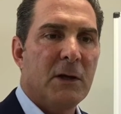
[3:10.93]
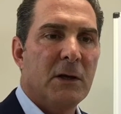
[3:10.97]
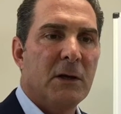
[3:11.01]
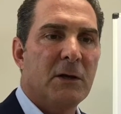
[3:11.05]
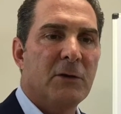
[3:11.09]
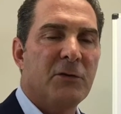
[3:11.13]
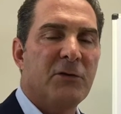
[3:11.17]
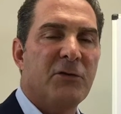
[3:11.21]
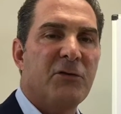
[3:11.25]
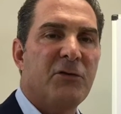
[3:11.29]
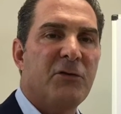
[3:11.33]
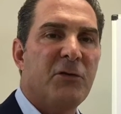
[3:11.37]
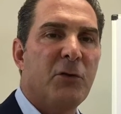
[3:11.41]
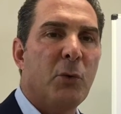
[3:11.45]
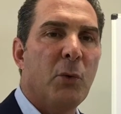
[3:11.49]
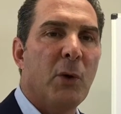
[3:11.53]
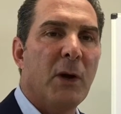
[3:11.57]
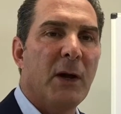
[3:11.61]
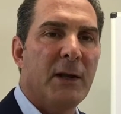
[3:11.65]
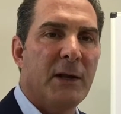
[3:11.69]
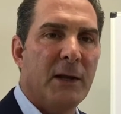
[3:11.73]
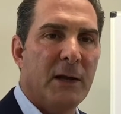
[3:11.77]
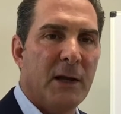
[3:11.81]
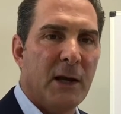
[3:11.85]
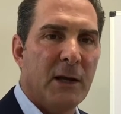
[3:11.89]
is
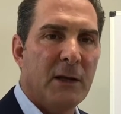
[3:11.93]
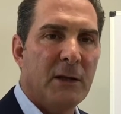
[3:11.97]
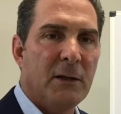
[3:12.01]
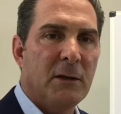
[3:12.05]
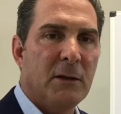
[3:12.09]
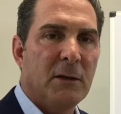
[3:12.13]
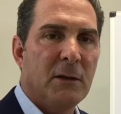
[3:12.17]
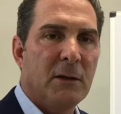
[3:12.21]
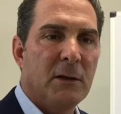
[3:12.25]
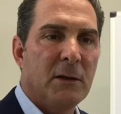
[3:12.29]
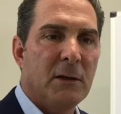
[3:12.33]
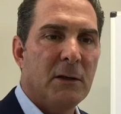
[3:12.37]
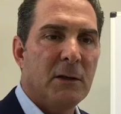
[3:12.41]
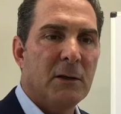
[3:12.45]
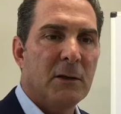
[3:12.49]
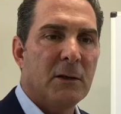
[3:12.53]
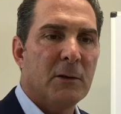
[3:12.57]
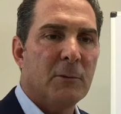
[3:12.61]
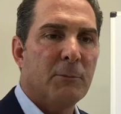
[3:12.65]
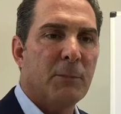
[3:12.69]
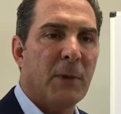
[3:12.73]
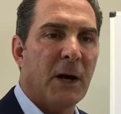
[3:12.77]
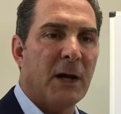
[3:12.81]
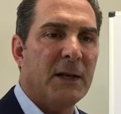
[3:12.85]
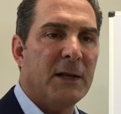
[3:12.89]
288
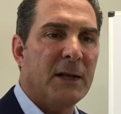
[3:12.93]
by